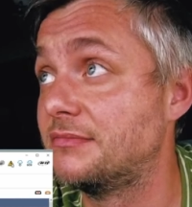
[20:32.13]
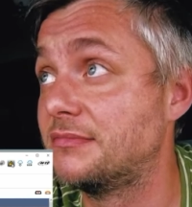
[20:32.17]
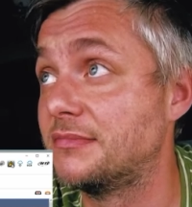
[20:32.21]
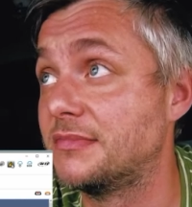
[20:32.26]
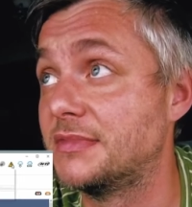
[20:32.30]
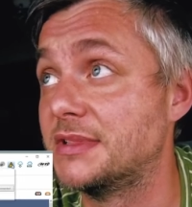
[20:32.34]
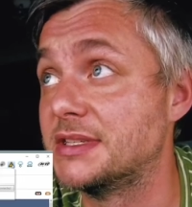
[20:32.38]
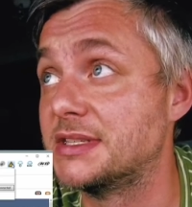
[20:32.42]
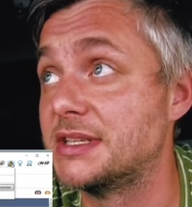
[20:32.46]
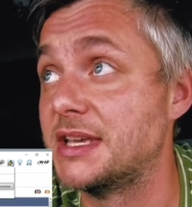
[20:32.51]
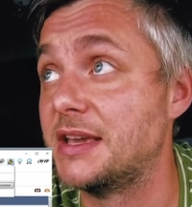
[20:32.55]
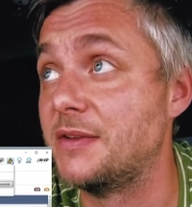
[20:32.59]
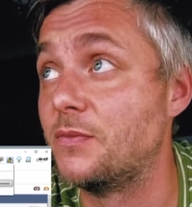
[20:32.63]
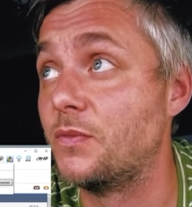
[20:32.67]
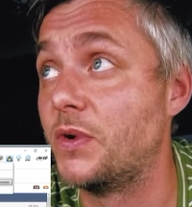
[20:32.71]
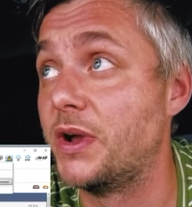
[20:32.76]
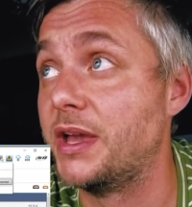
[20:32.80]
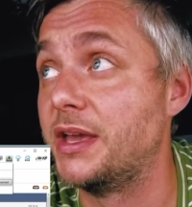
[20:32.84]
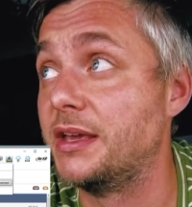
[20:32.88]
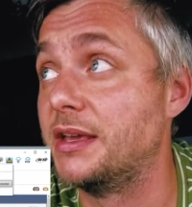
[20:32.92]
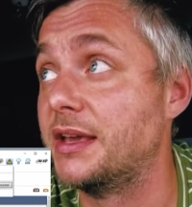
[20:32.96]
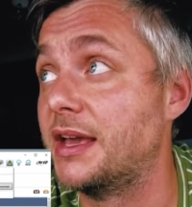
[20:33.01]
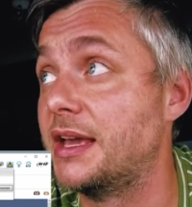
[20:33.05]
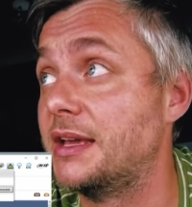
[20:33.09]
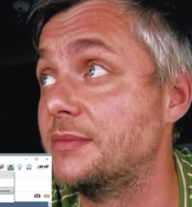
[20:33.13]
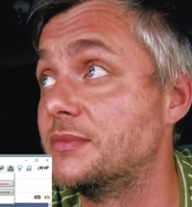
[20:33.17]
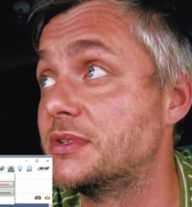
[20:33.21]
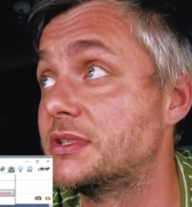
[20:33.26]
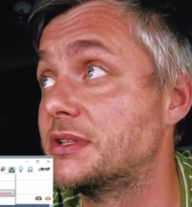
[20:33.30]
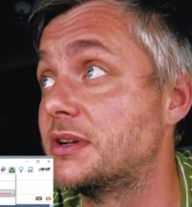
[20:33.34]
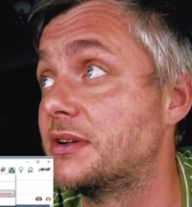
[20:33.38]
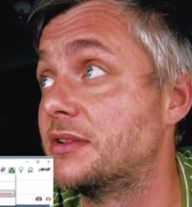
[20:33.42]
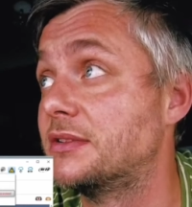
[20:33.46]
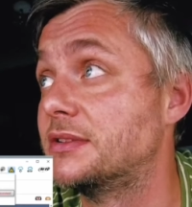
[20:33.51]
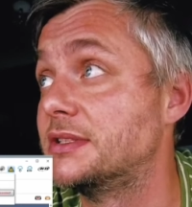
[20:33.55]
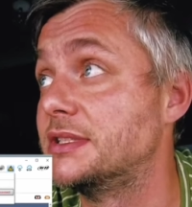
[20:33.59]
the same way, aim
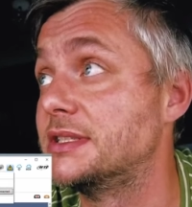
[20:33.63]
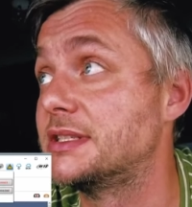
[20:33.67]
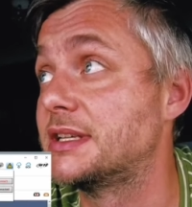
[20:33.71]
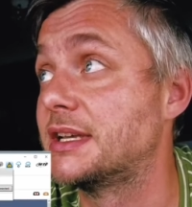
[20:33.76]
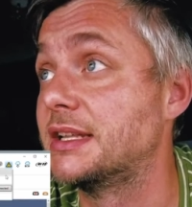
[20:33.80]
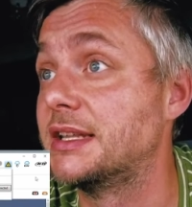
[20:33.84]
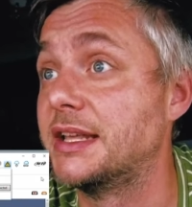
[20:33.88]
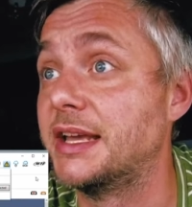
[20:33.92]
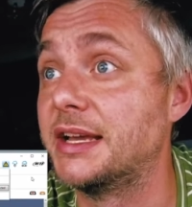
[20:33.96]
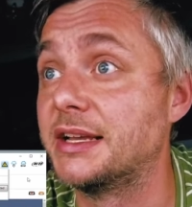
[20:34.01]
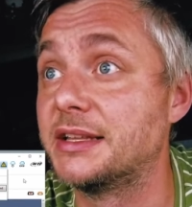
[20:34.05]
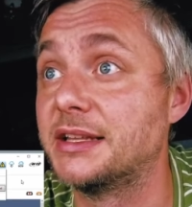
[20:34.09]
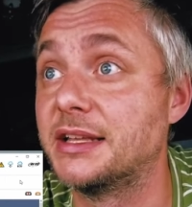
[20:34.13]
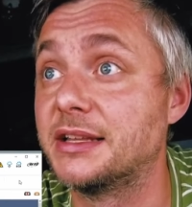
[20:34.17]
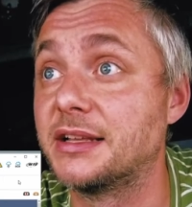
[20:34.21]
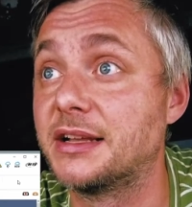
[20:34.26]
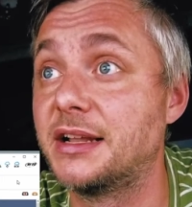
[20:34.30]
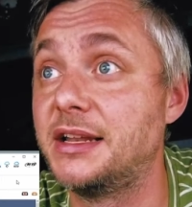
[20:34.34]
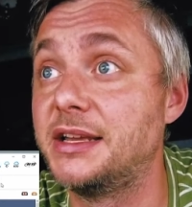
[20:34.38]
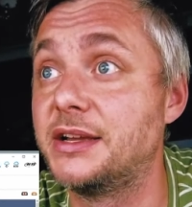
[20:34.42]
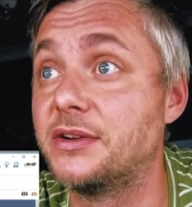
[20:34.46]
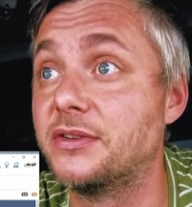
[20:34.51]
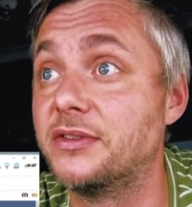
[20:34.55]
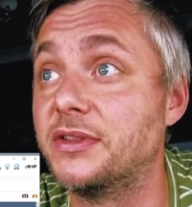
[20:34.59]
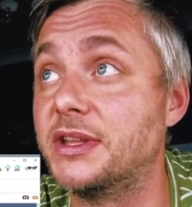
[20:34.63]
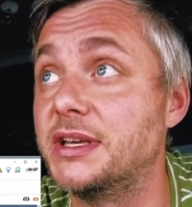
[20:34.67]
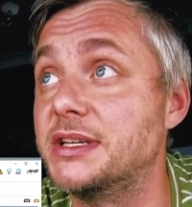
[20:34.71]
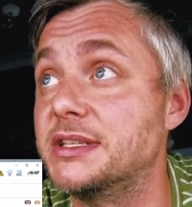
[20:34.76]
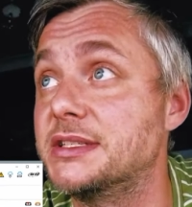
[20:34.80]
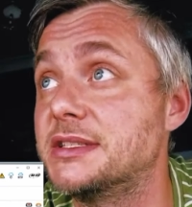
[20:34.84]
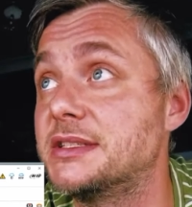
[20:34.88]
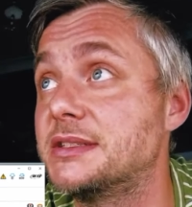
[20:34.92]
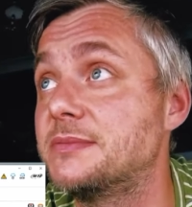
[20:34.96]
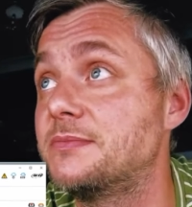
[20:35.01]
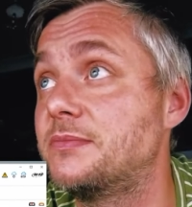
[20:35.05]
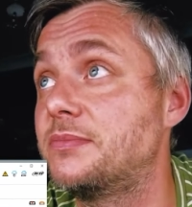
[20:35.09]
solo, disconnect, then click on
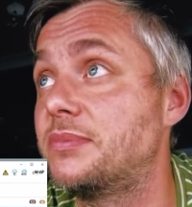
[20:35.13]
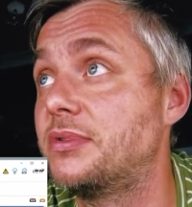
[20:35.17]
this,